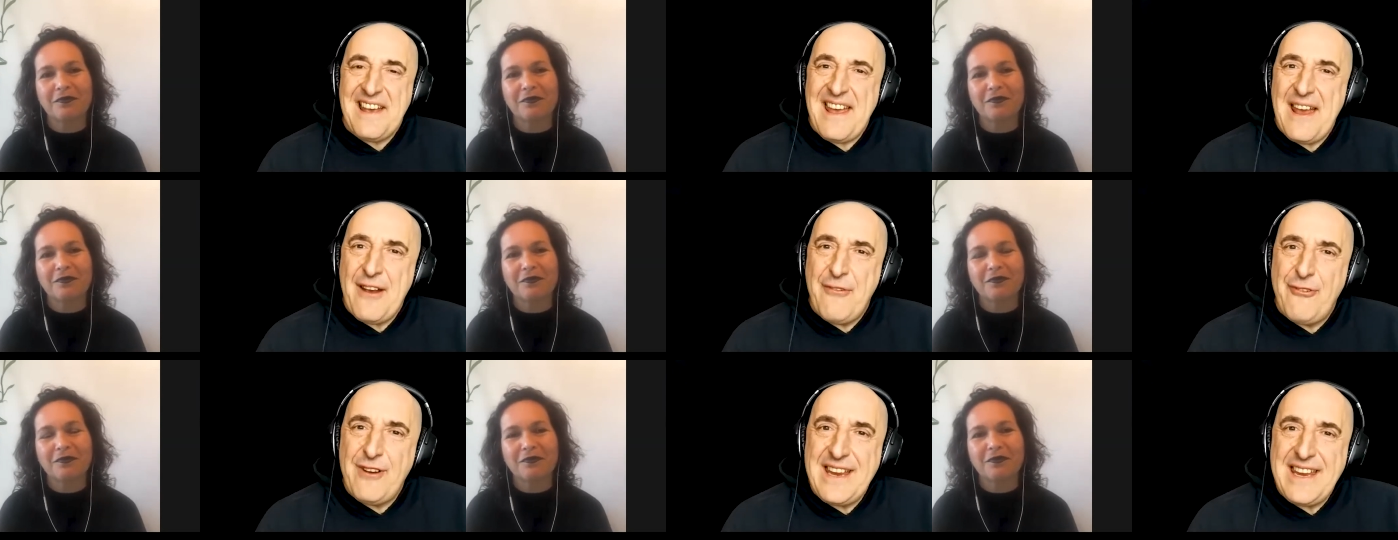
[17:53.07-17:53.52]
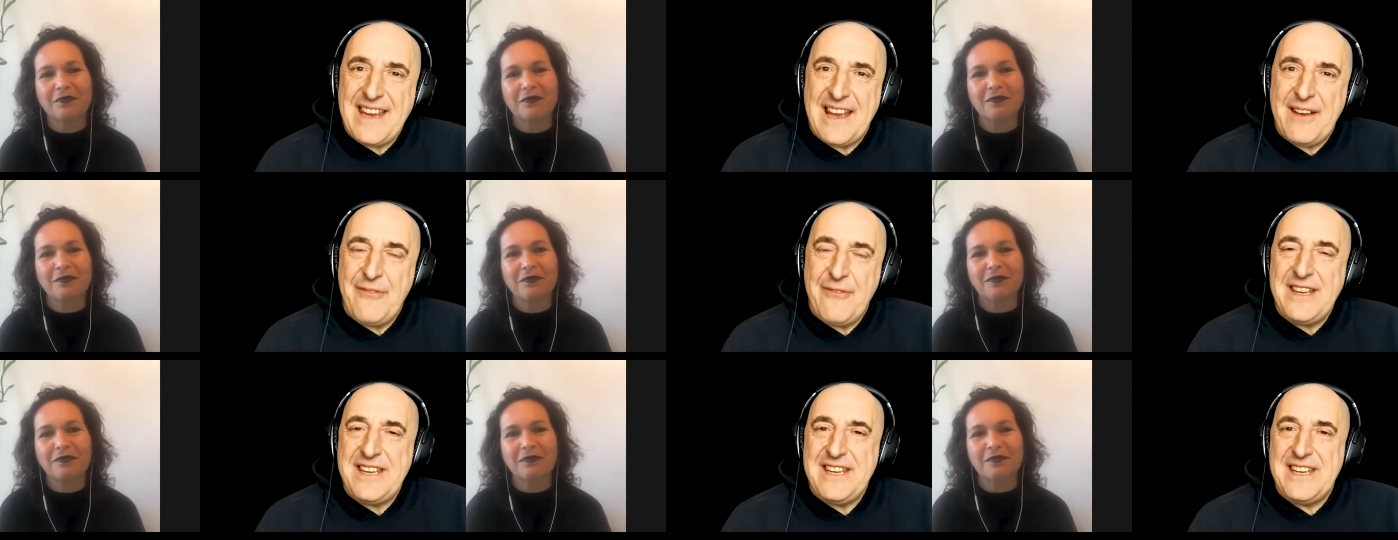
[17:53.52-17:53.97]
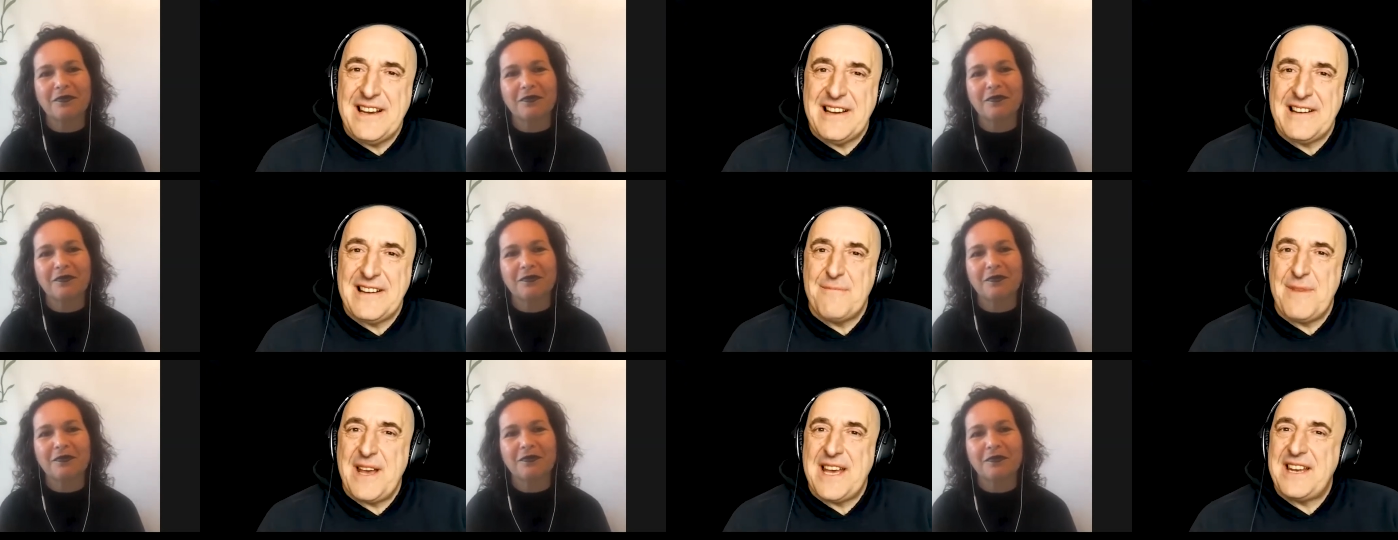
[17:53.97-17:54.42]
Speaker 1: every every
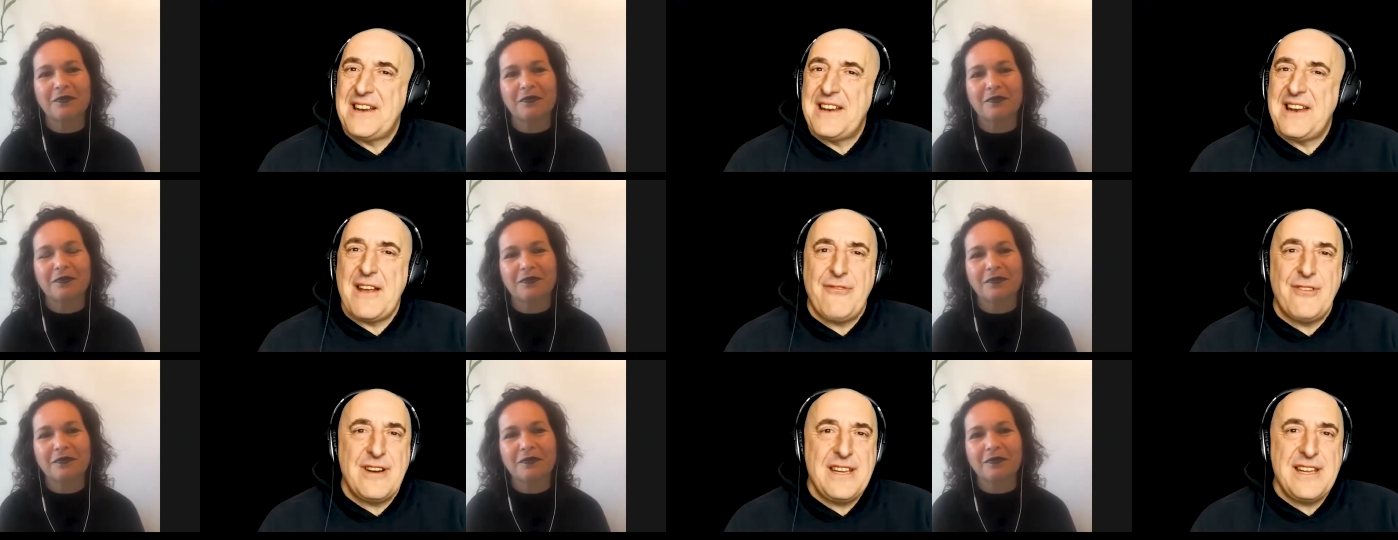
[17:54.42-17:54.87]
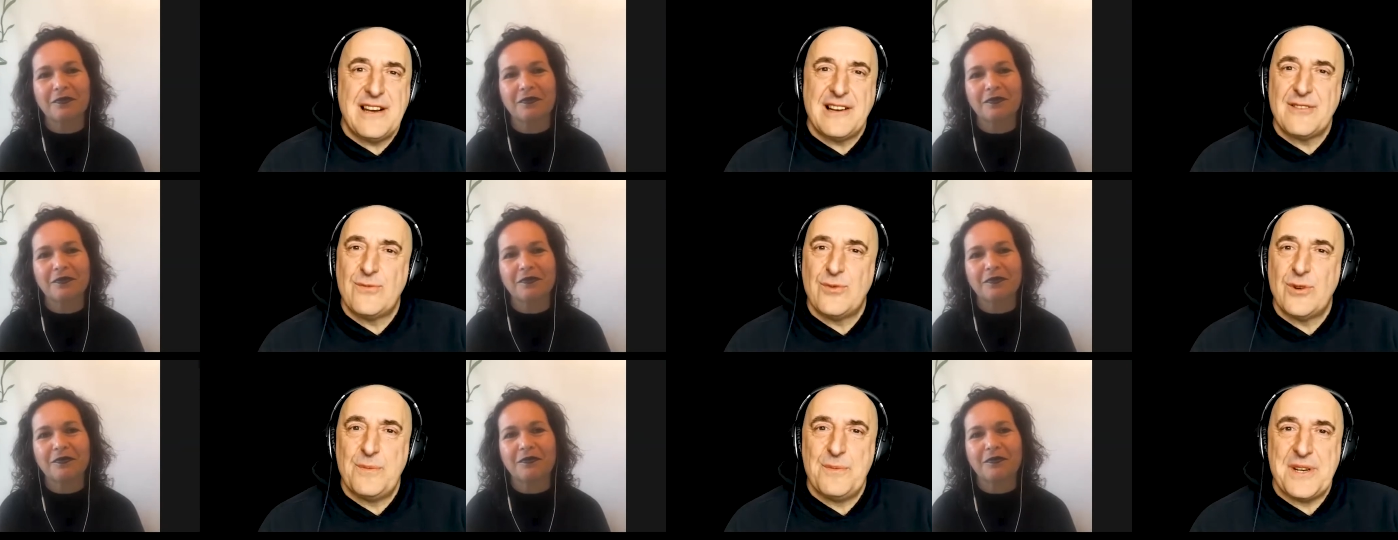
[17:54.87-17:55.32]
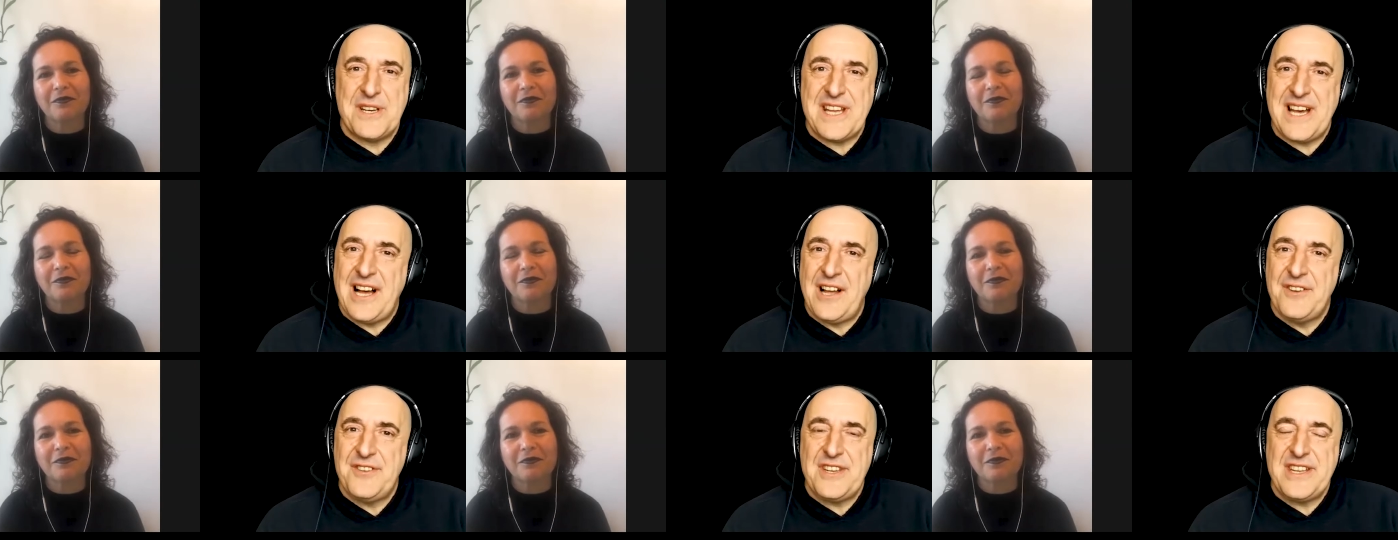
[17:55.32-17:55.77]
young man and every young
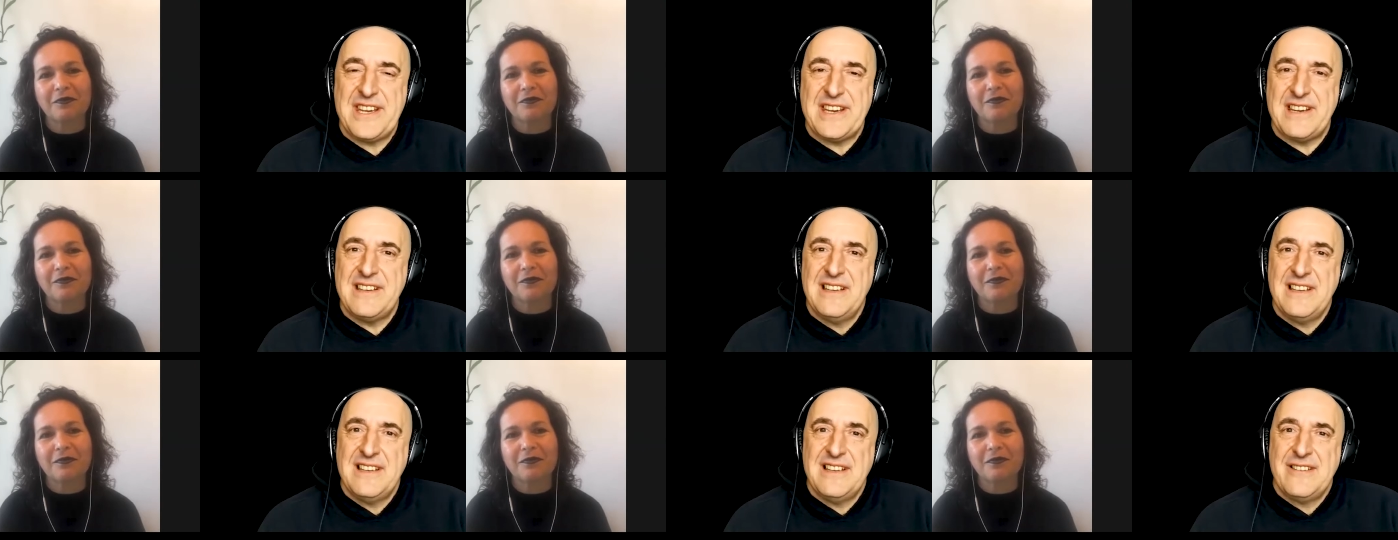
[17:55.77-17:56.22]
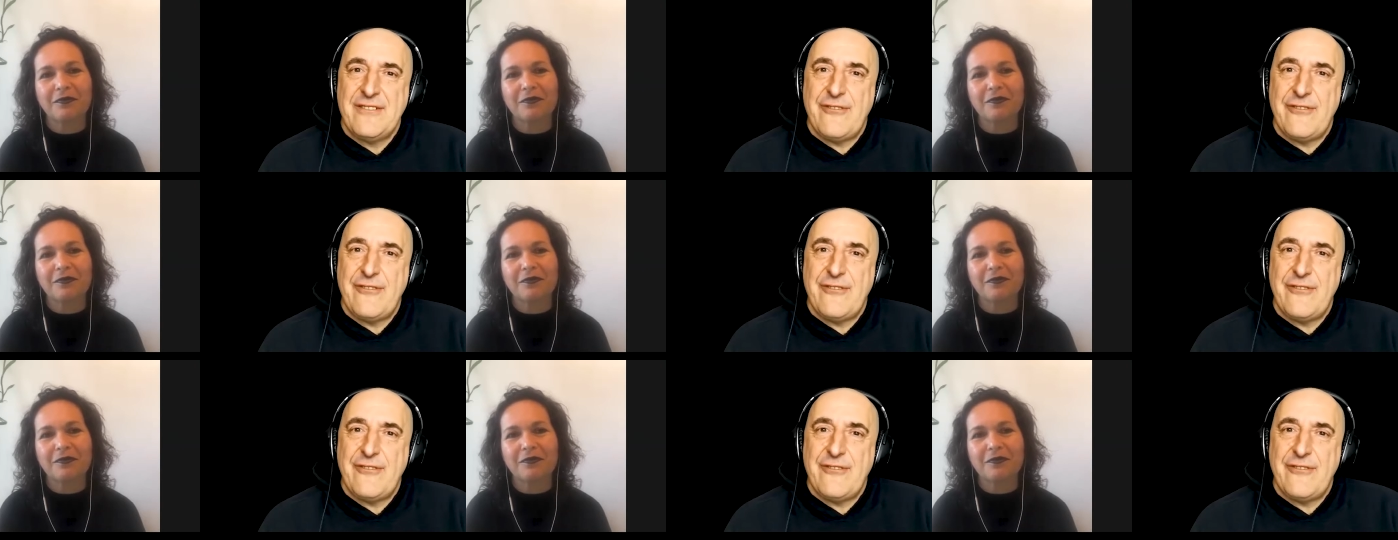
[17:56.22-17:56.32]
woman out there